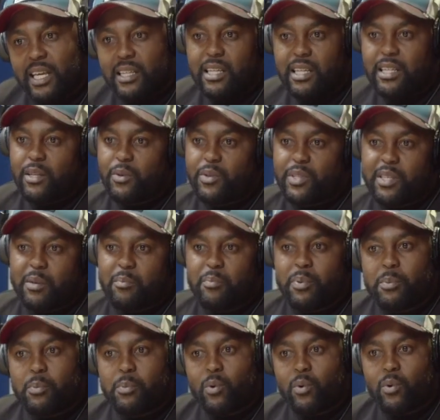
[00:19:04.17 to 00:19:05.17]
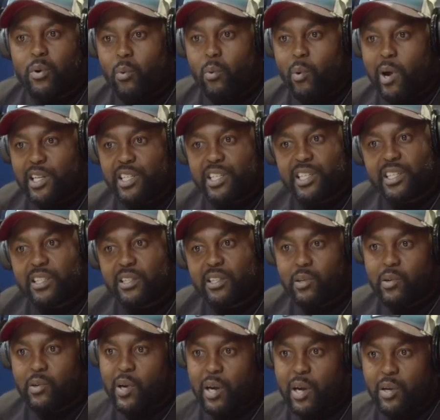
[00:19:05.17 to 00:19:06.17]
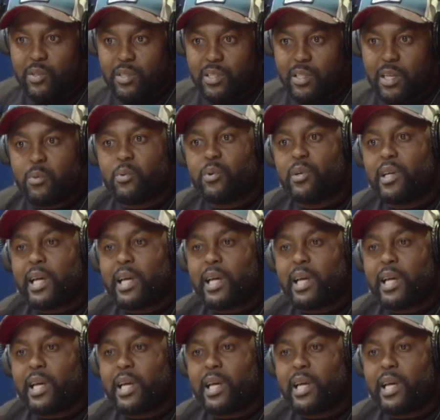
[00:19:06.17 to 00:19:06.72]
and then there were some people who were watching in the crowd that mm-hmm.